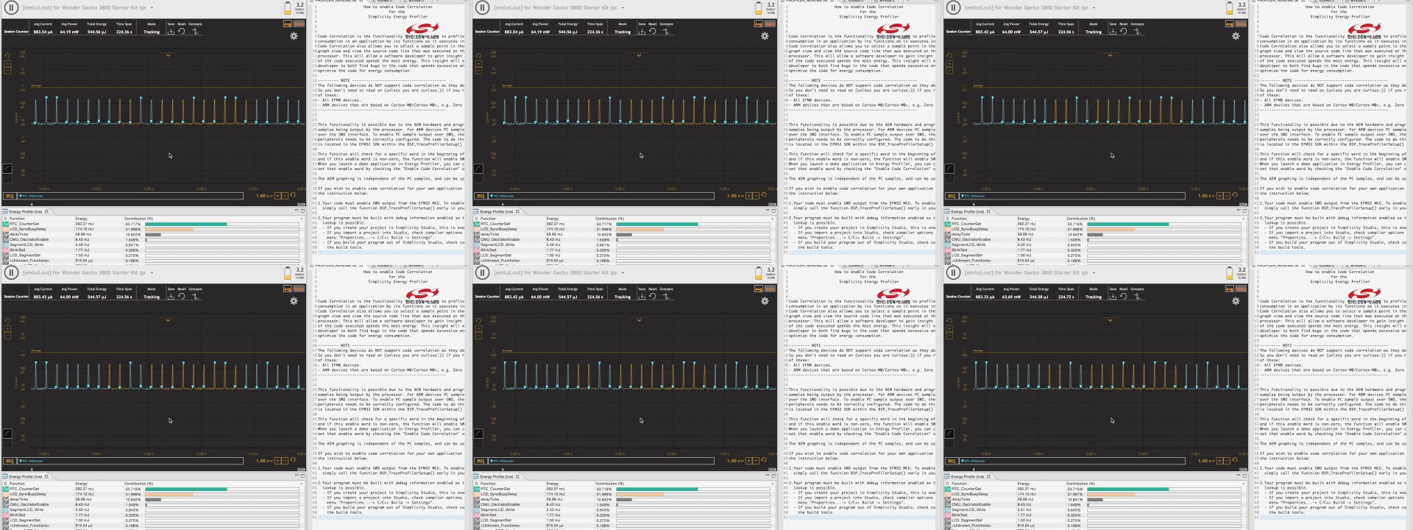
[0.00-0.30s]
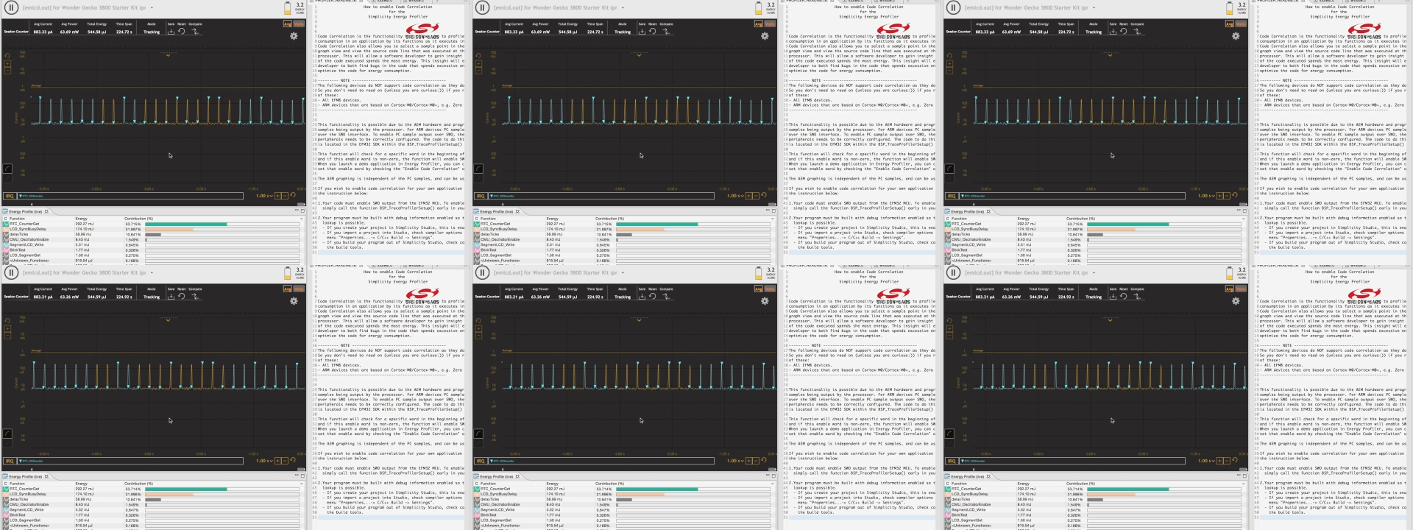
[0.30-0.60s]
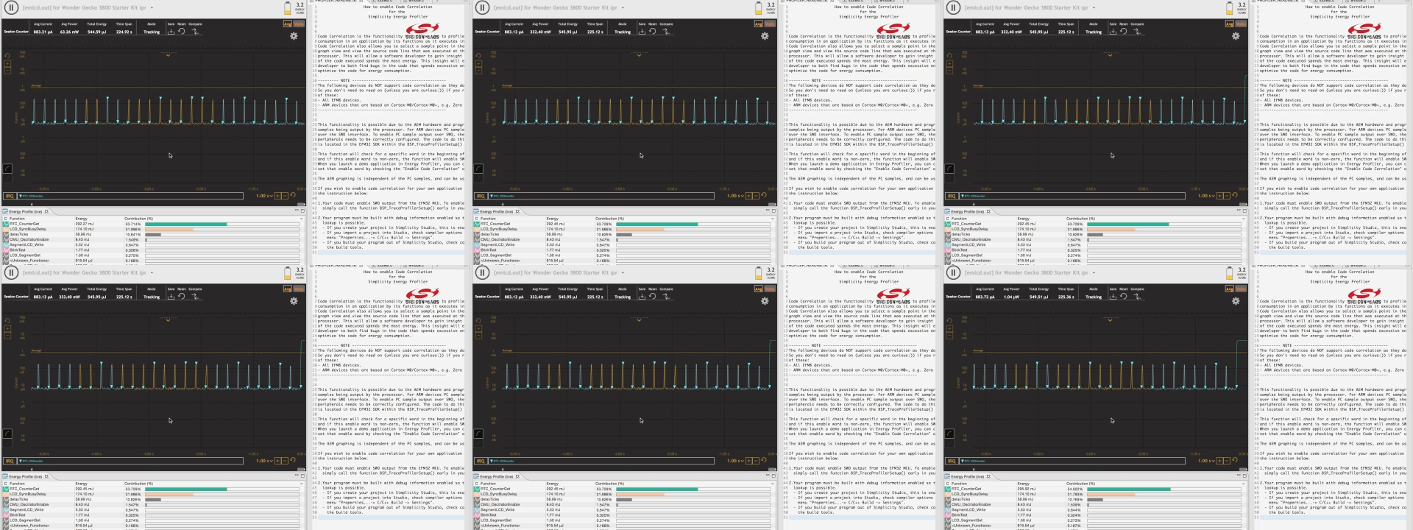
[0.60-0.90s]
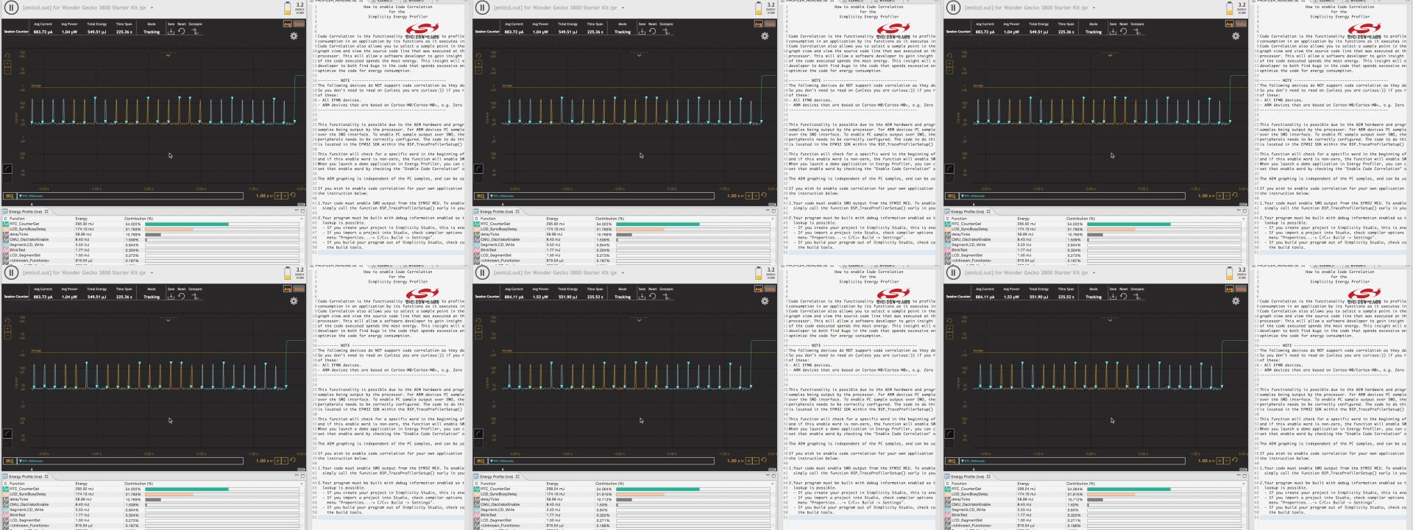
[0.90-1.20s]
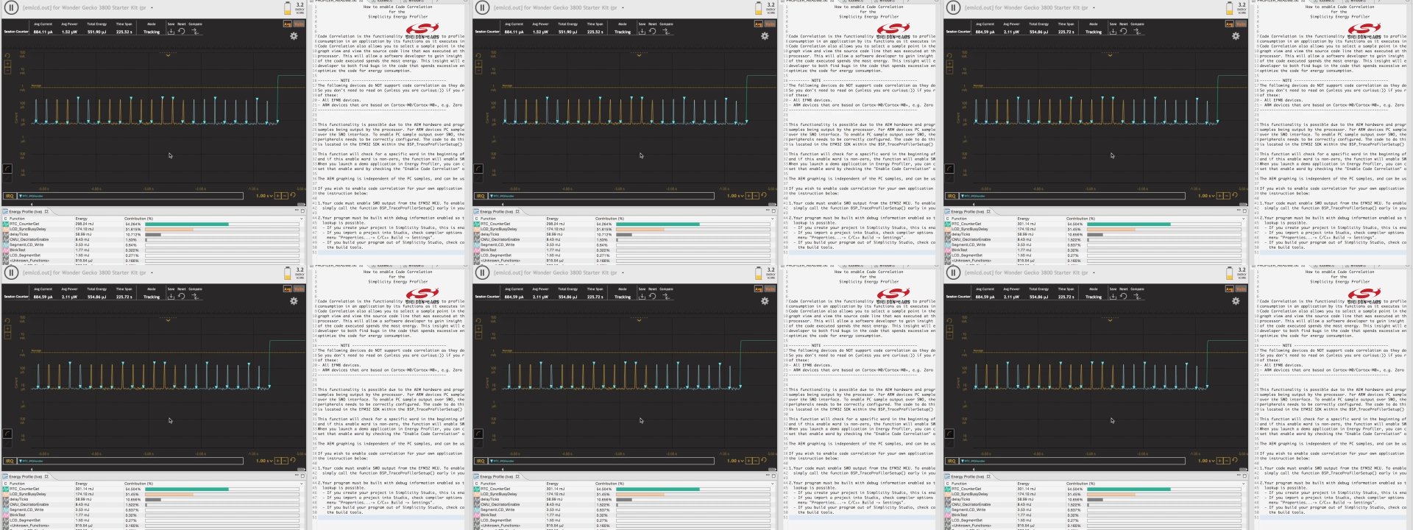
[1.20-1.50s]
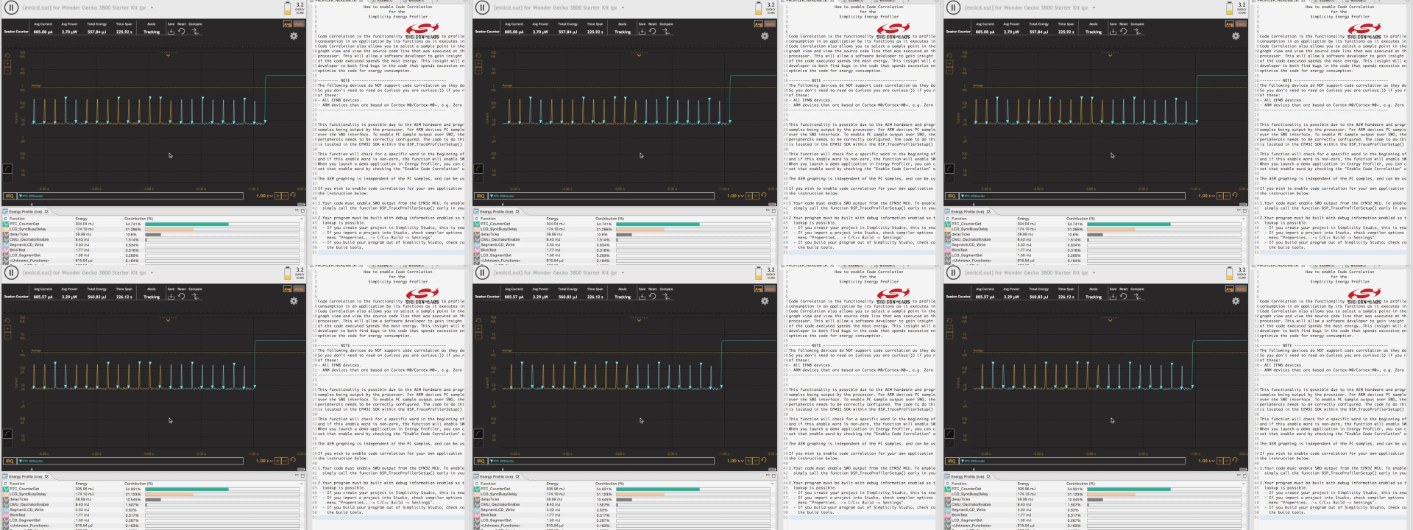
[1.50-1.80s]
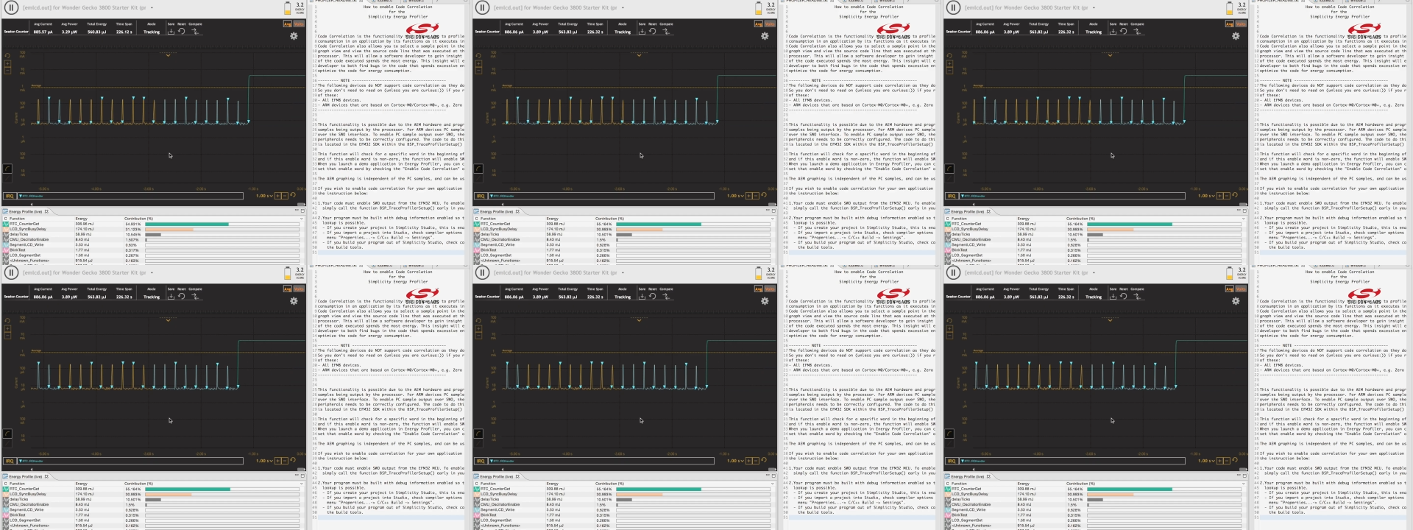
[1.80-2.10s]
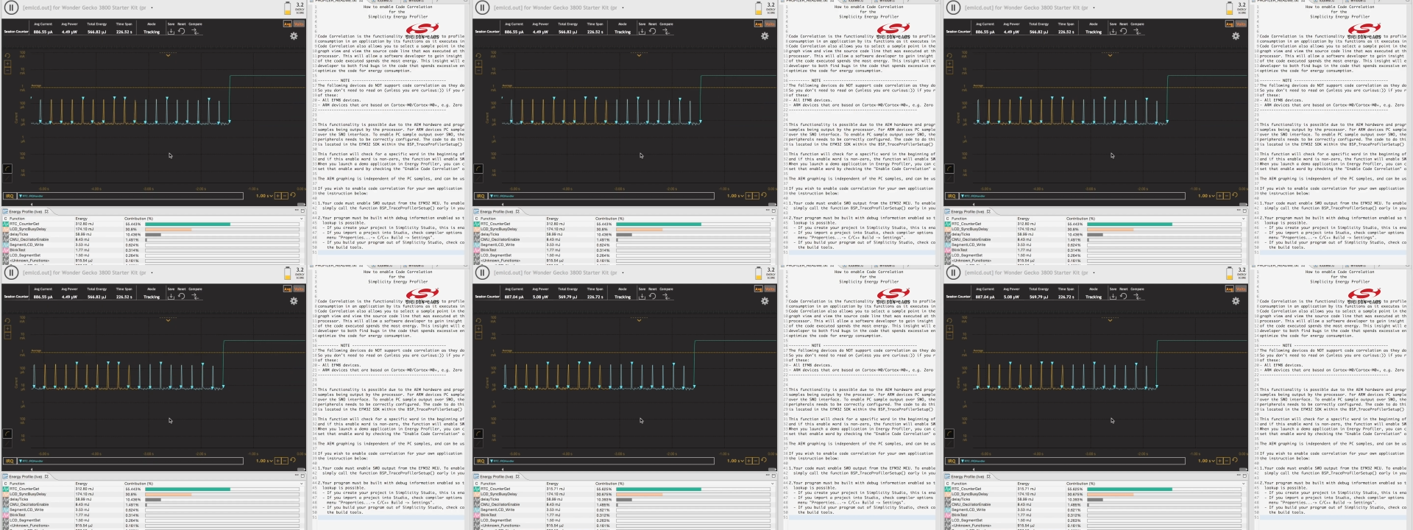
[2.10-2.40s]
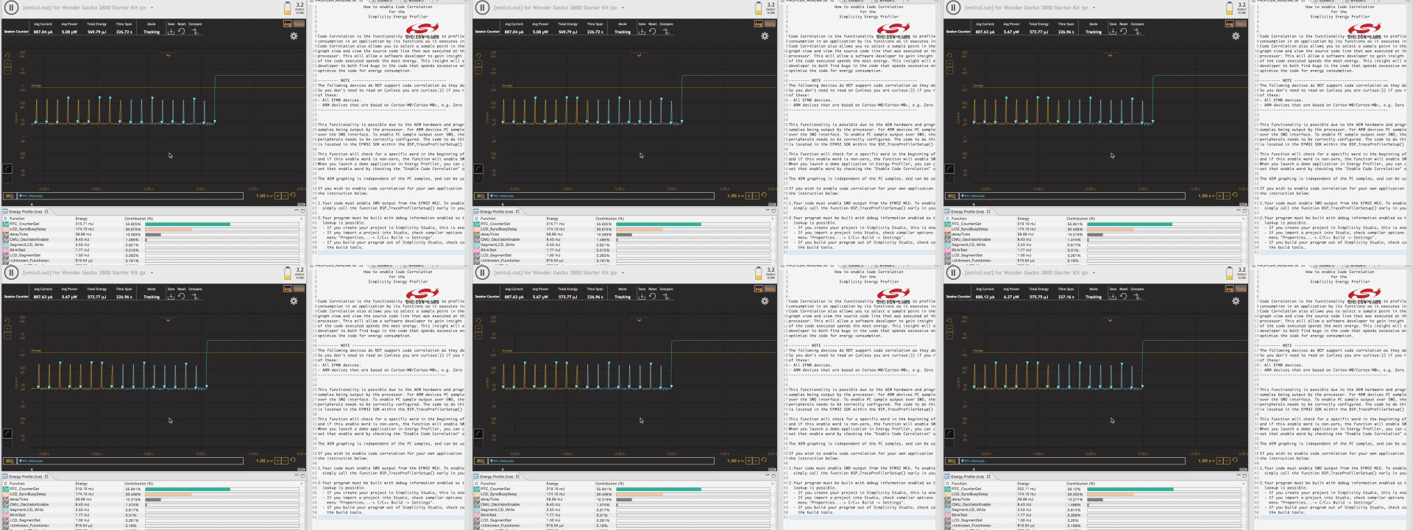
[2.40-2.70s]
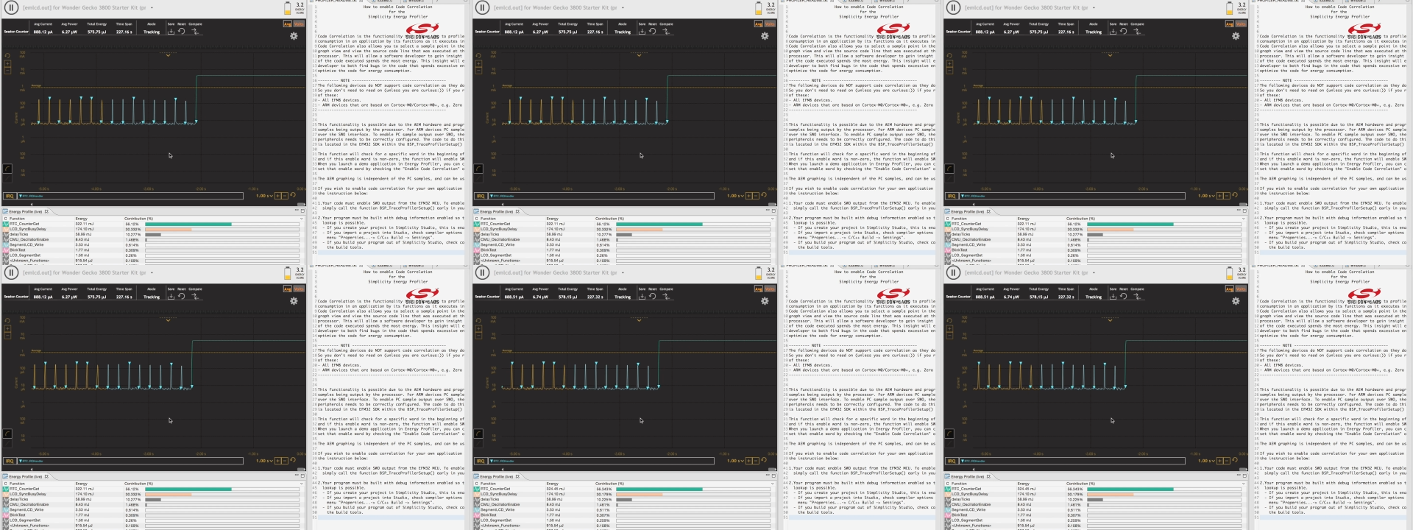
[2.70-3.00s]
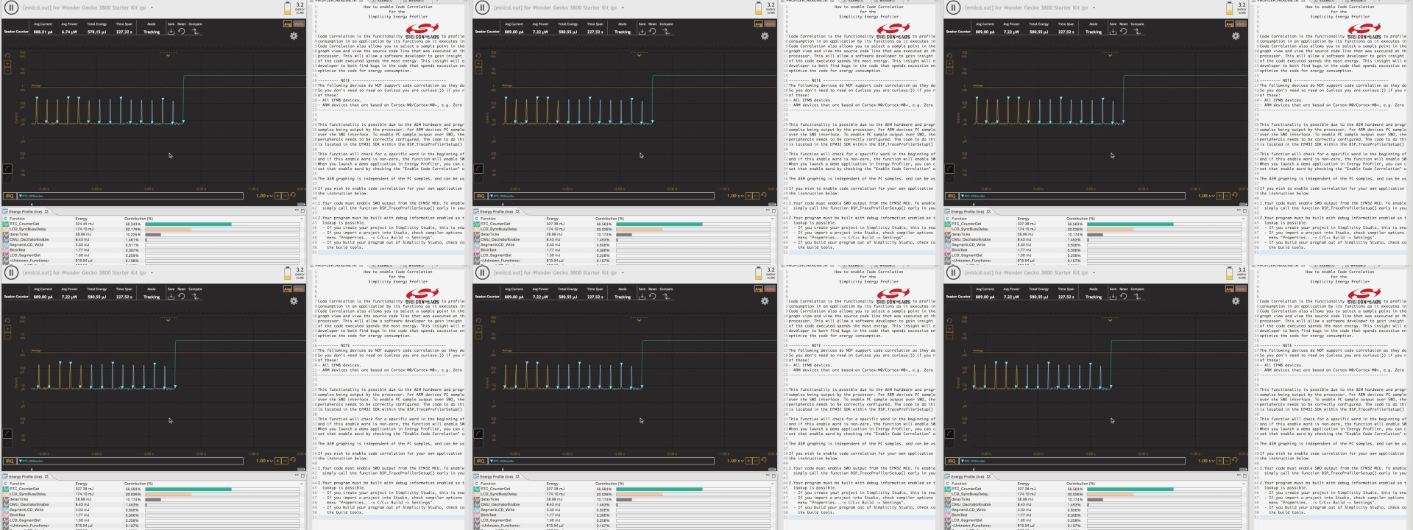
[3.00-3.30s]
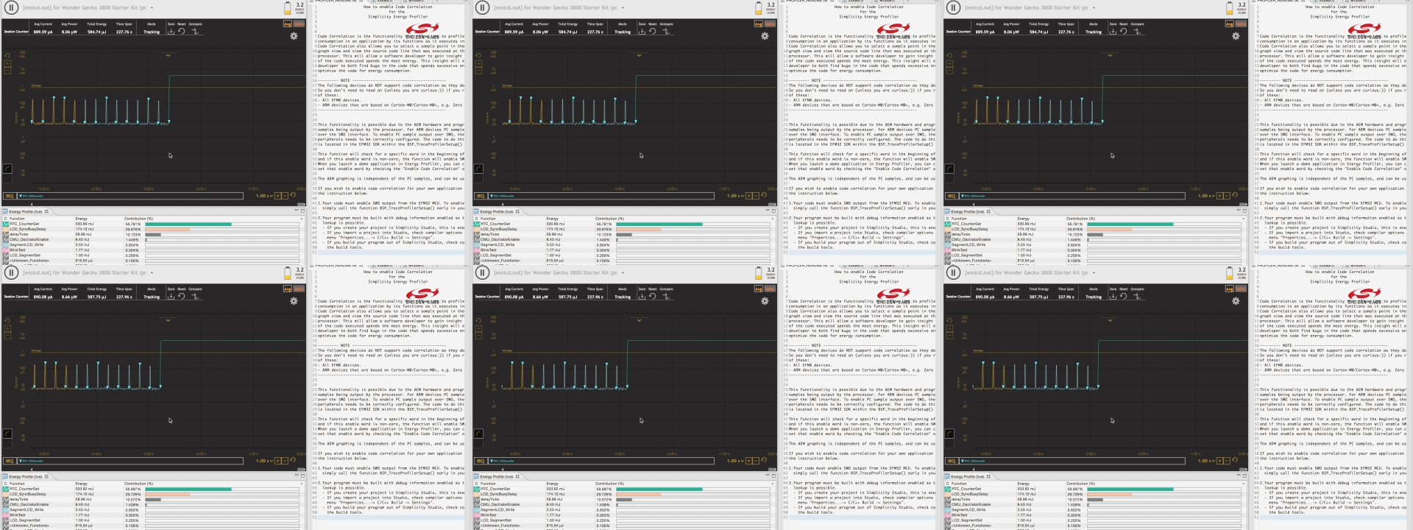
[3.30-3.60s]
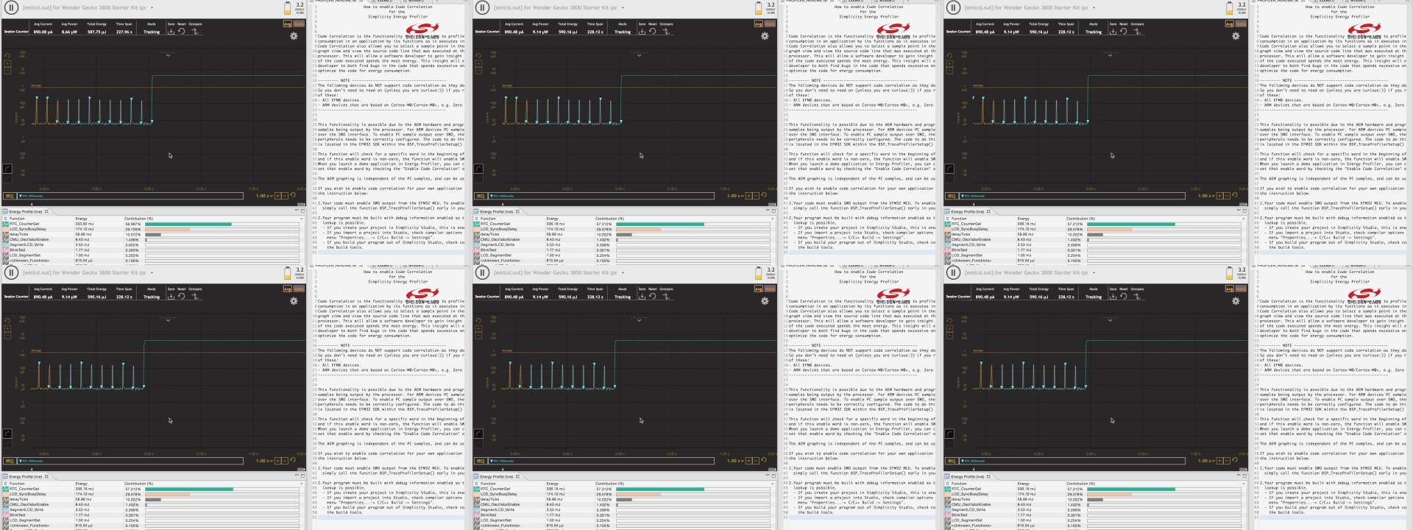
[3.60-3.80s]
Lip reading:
[unreadable: no face in view]